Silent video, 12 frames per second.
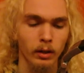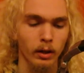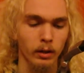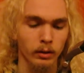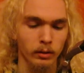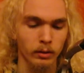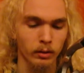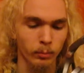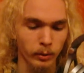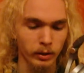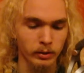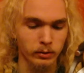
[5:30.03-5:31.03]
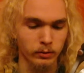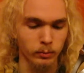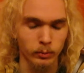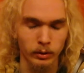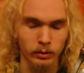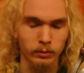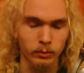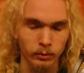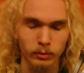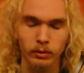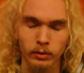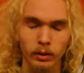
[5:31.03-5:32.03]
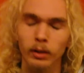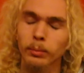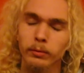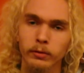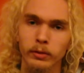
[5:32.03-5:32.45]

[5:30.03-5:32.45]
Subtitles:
and the bass will do the job.